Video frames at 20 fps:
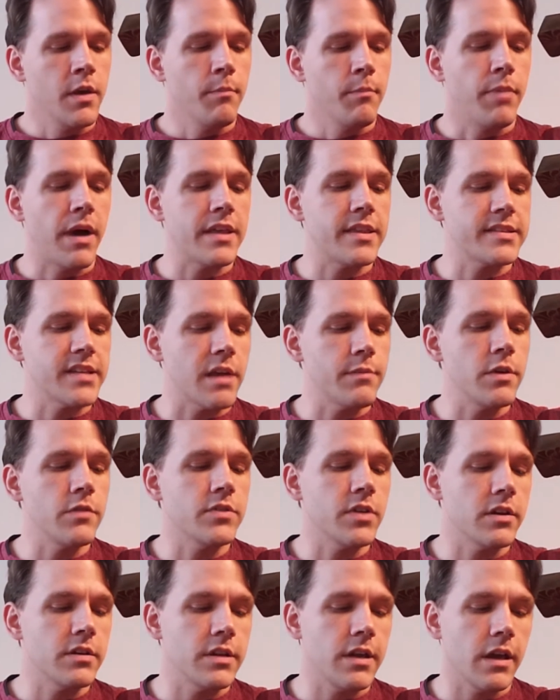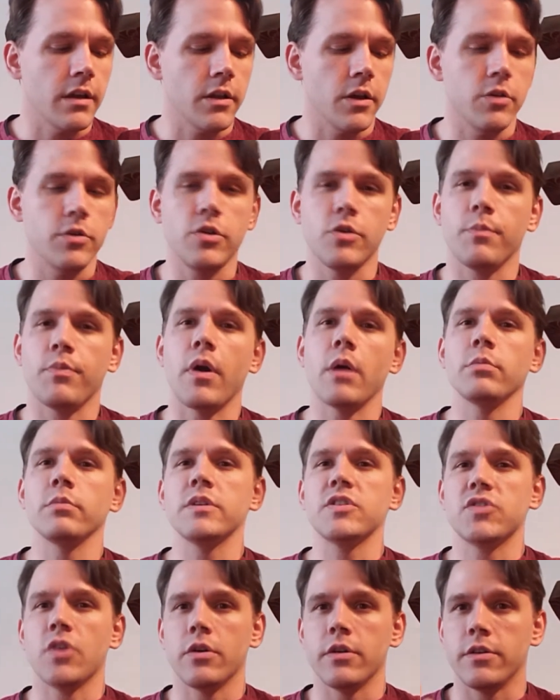By the time you've done yellow, you're probably
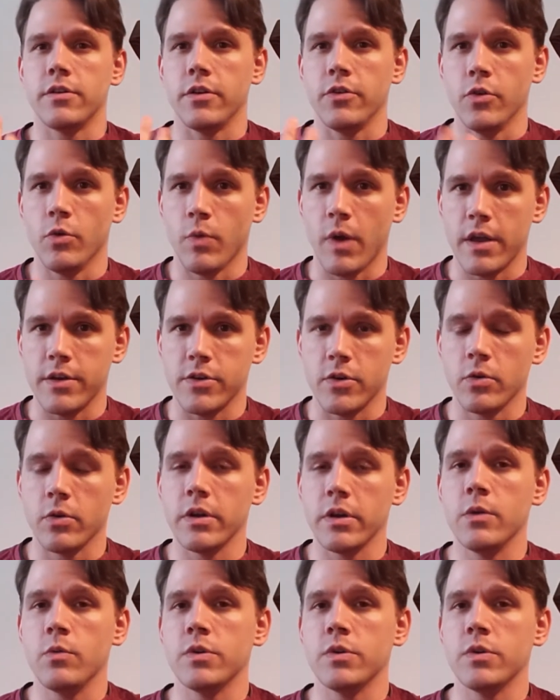starting to do randori,